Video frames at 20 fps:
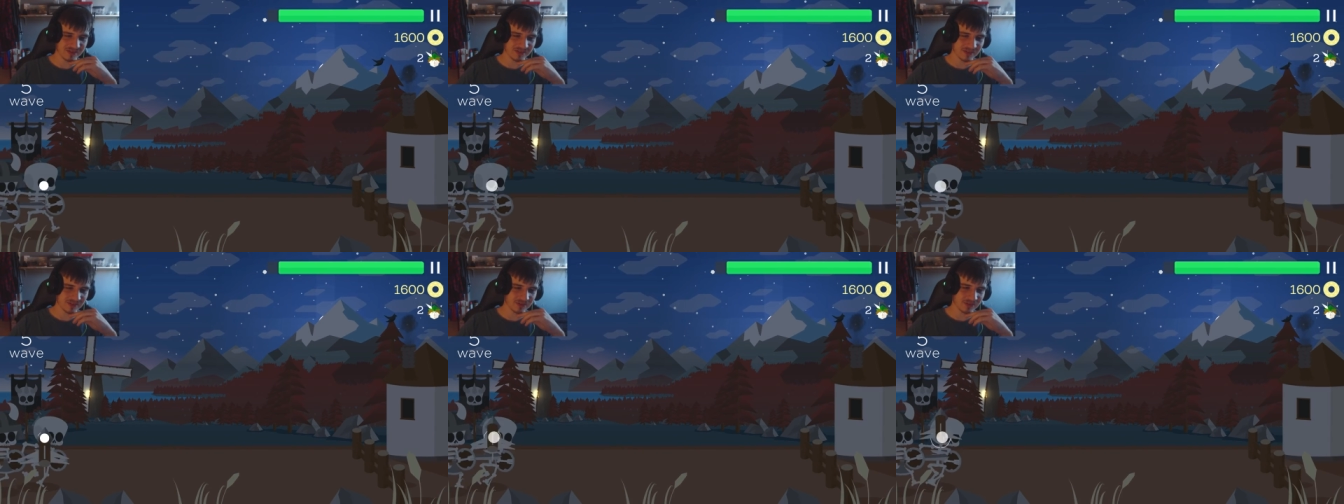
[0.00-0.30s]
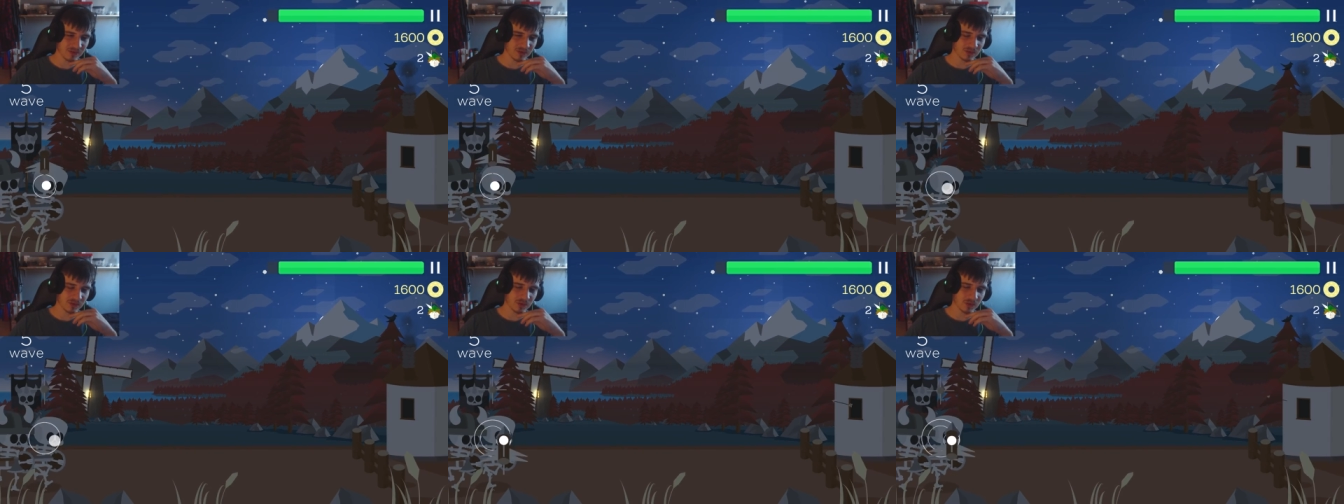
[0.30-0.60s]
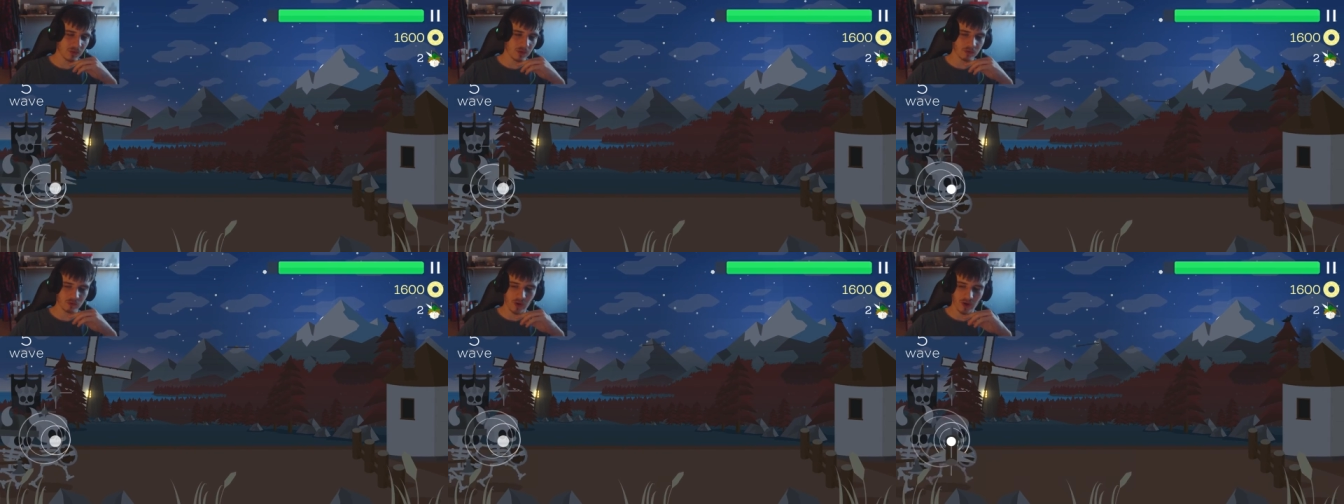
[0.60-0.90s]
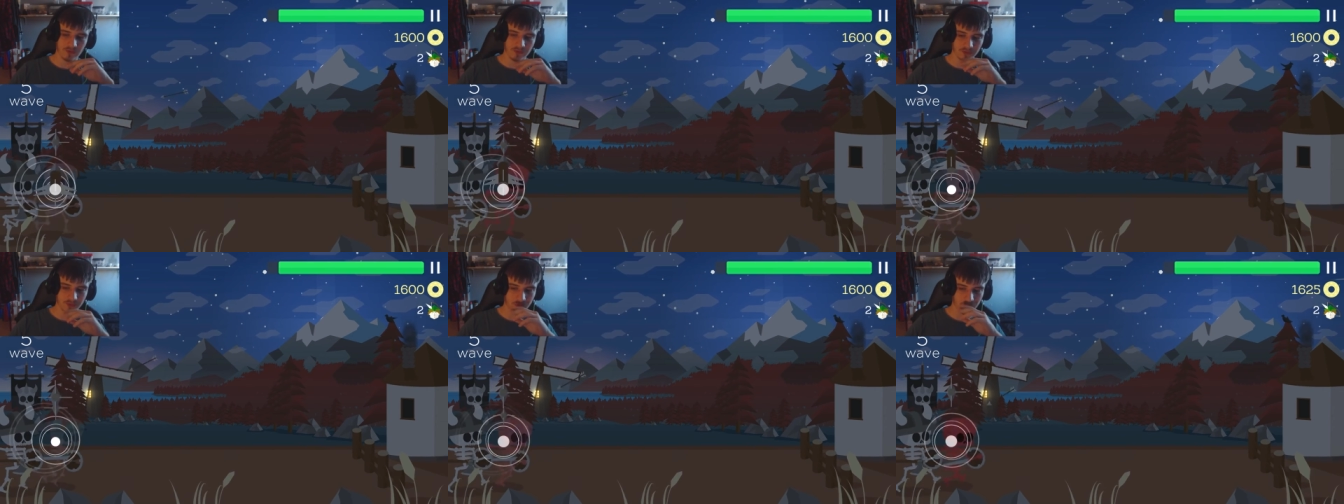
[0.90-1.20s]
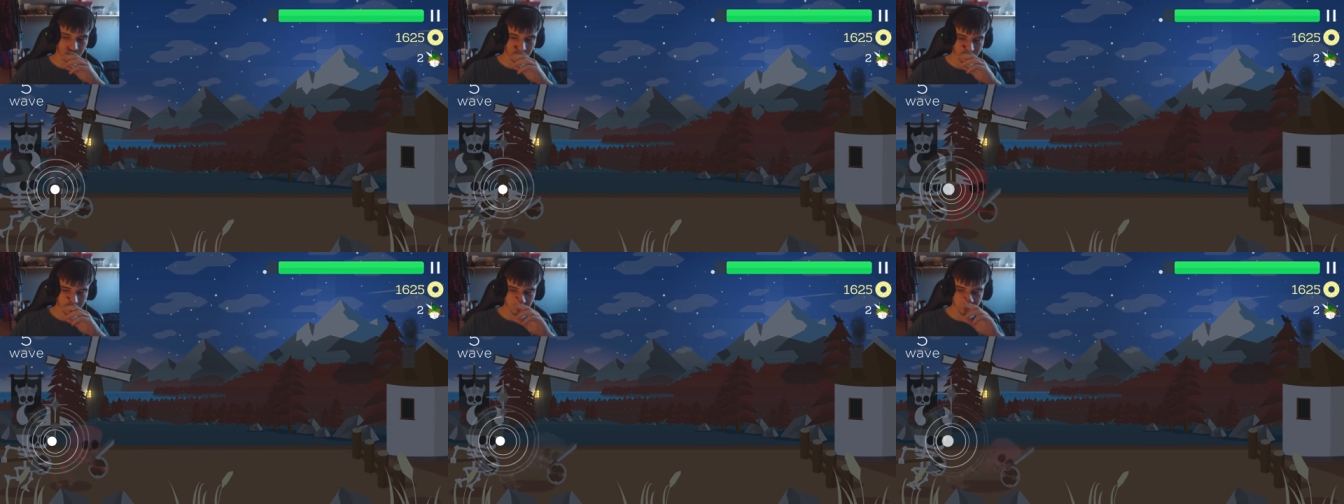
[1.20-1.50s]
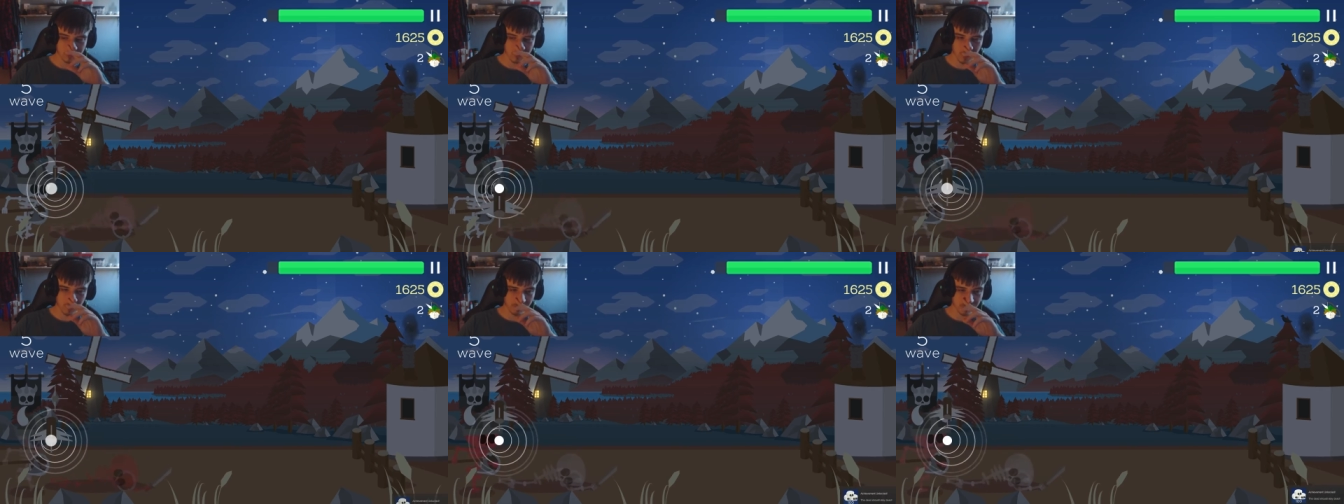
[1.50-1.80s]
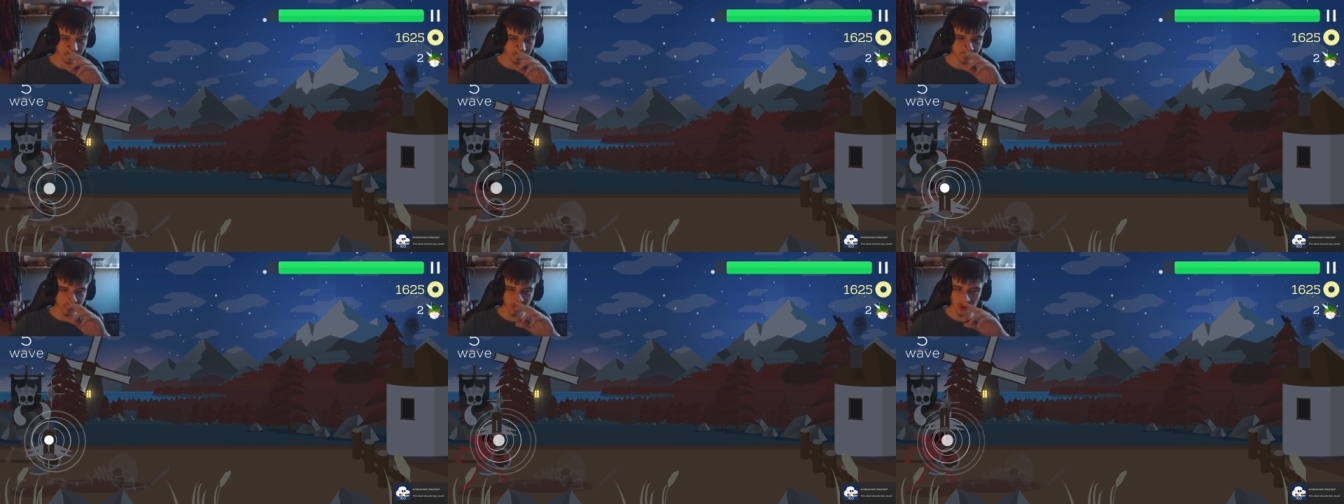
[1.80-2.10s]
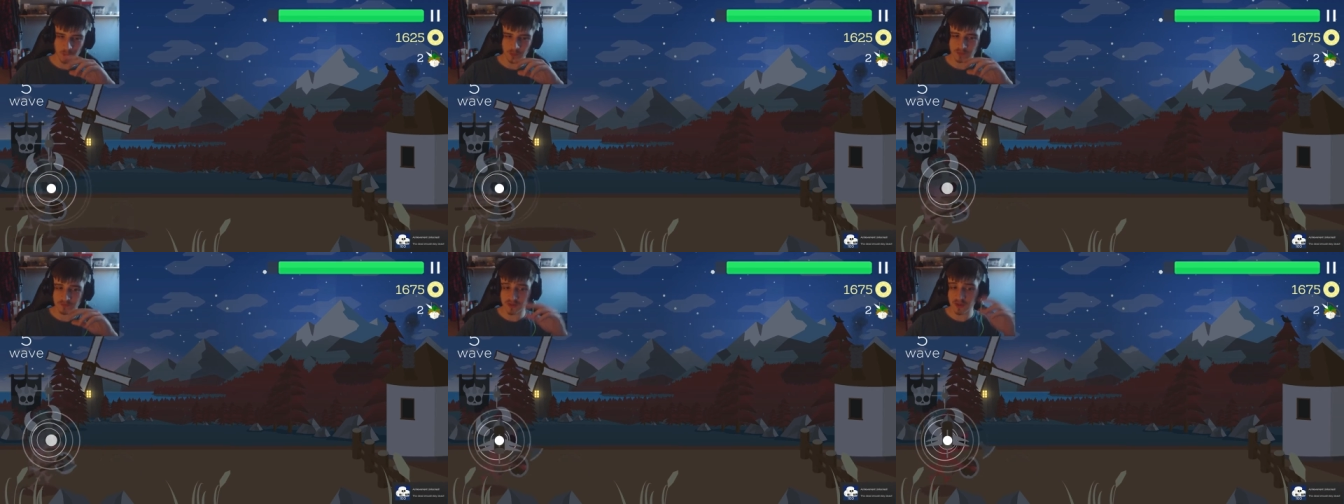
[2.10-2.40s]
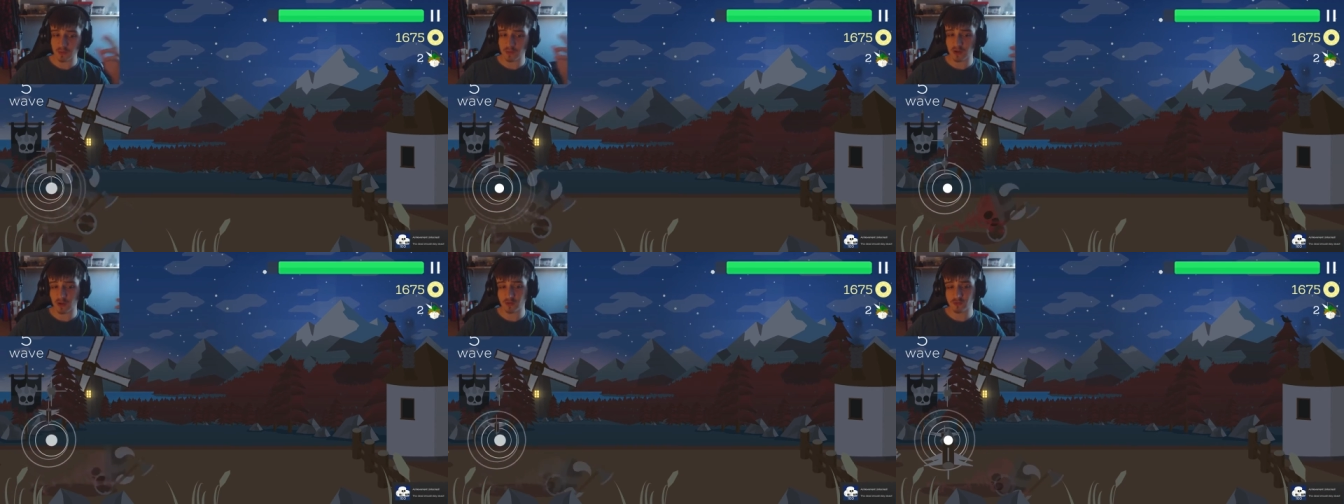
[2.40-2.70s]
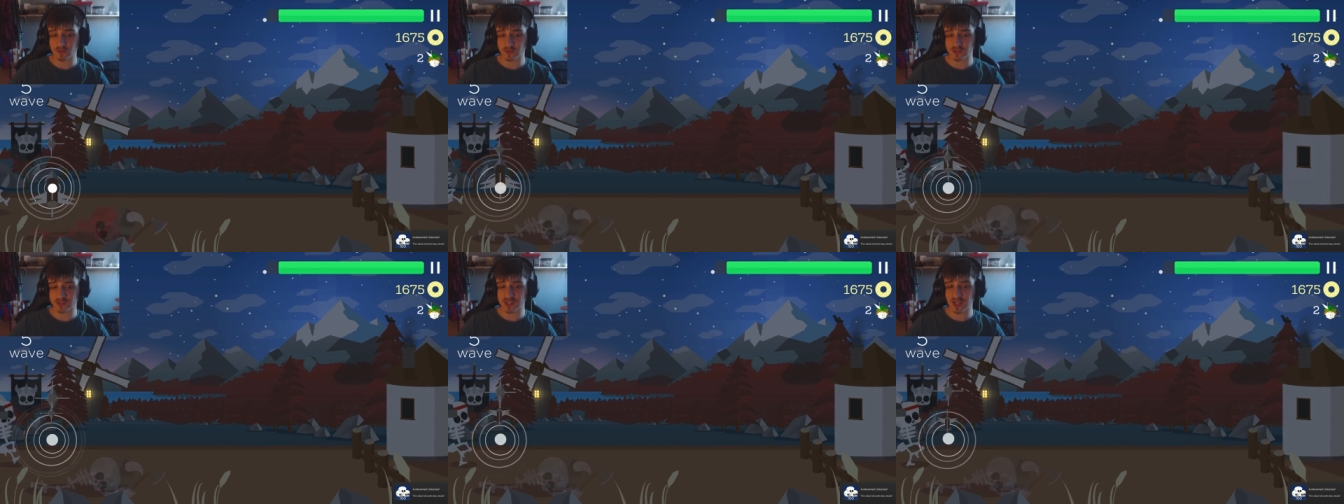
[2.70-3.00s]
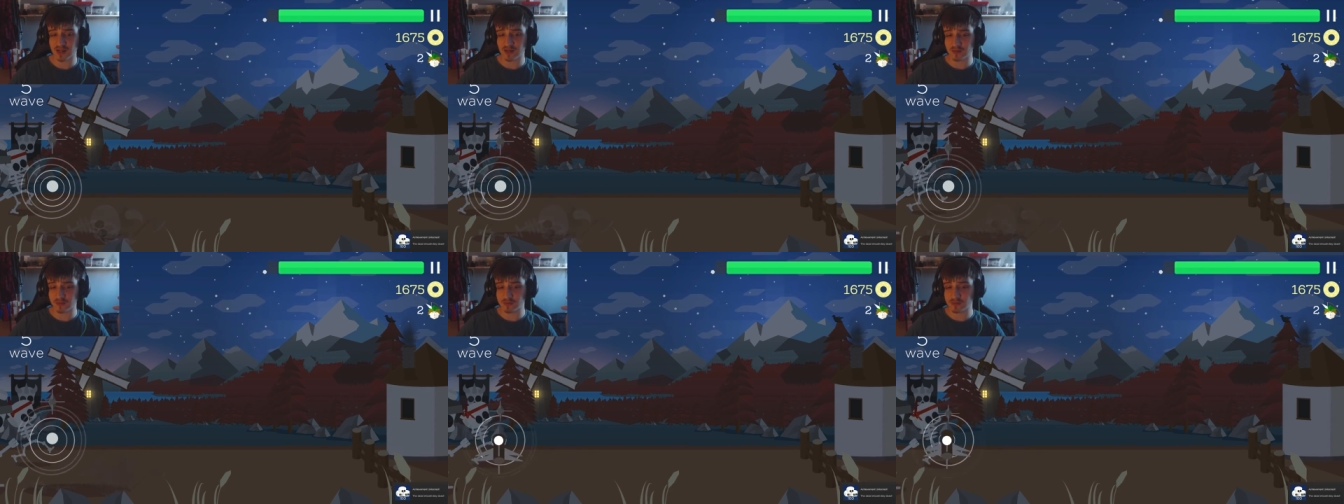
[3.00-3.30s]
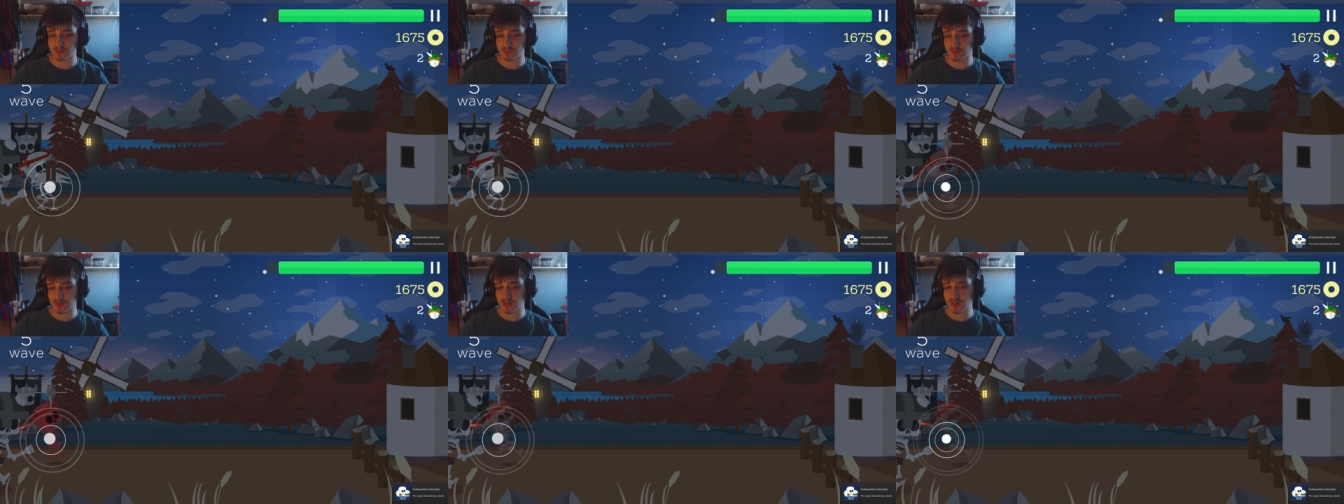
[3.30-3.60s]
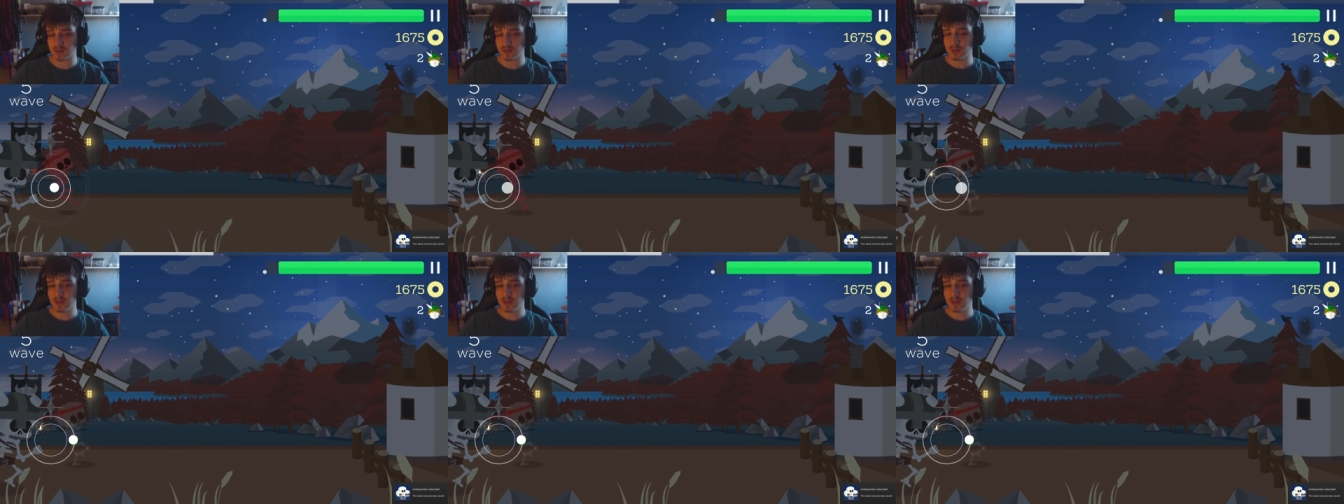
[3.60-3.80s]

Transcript: It's not too graphical, it's not too over the top. We've killed a hundred skeletons already.